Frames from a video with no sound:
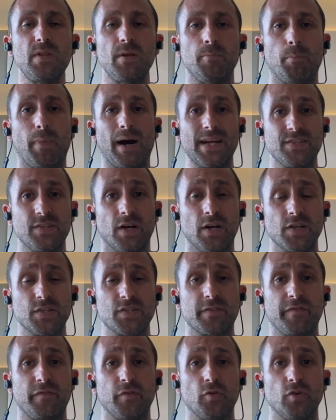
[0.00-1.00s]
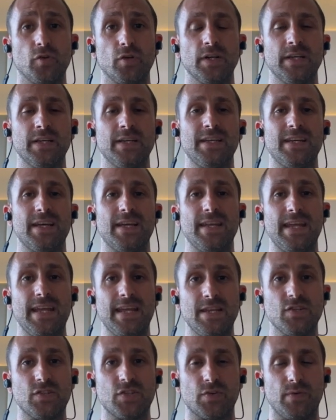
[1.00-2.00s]
might ask for an
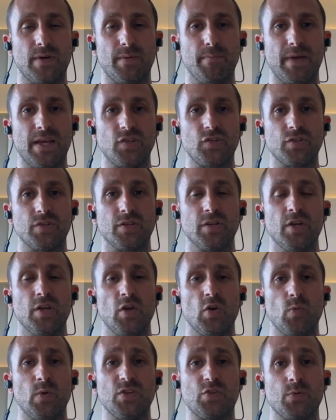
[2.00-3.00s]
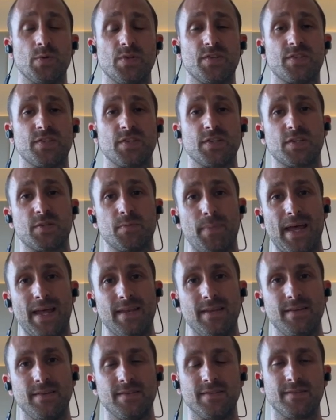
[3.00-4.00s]
interim measure which would
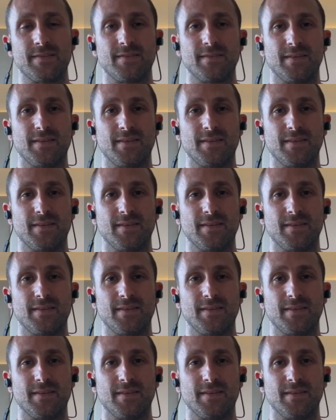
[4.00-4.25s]
suspend